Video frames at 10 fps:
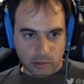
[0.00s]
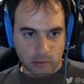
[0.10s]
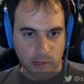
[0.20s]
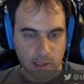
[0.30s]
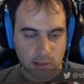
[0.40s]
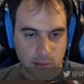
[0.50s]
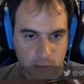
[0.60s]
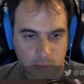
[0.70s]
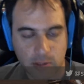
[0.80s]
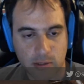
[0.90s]
So that
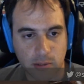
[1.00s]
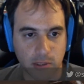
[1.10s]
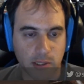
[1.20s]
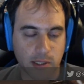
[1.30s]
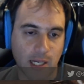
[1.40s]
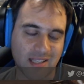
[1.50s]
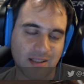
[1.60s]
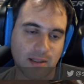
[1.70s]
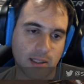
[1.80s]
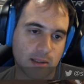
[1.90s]
exchange wasn't a good idea.
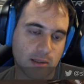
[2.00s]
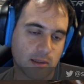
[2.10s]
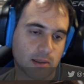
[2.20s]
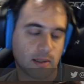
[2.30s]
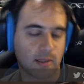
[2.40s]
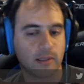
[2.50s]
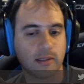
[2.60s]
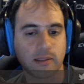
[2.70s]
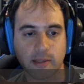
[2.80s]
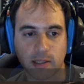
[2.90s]

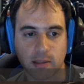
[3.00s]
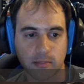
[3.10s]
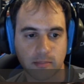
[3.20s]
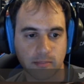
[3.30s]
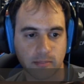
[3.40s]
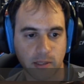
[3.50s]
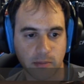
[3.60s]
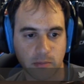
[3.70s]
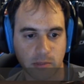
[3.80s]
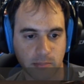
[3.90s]
Yeah, my
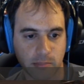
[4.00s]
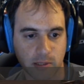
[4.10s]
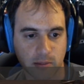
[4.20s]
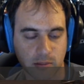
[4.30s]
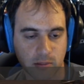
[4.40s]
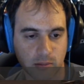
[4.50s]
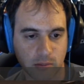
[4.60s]
rook was pinned.